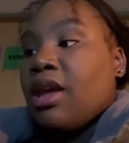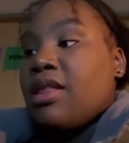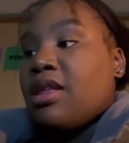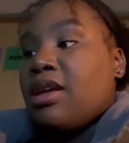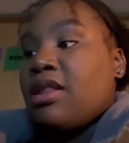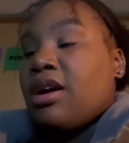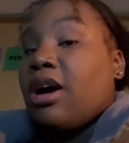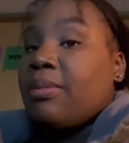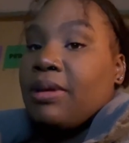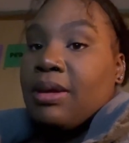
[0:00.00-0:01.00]
And then the
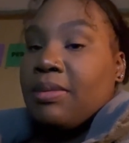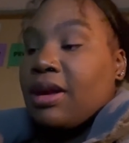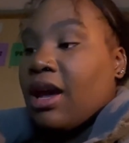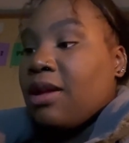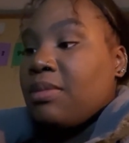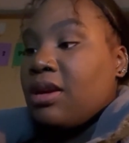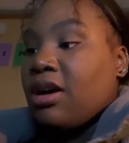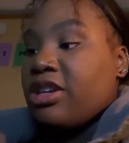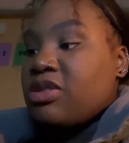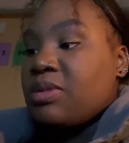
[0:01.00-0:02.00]
cop being behind me
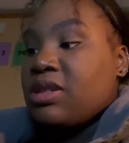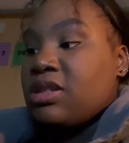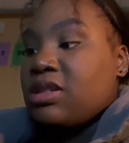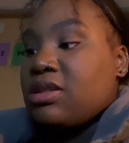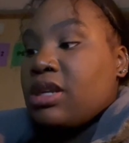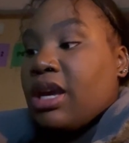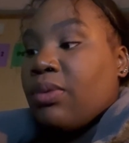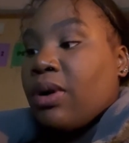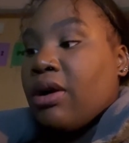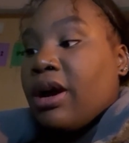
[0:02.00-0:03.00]
caused me to take a
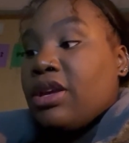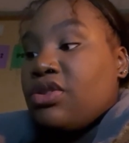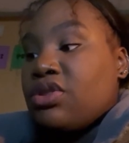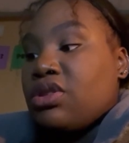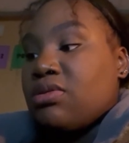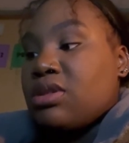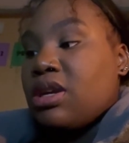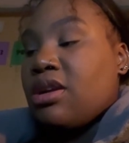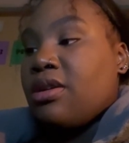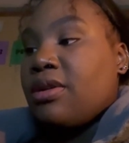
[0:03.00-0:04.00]
route I usually don't take.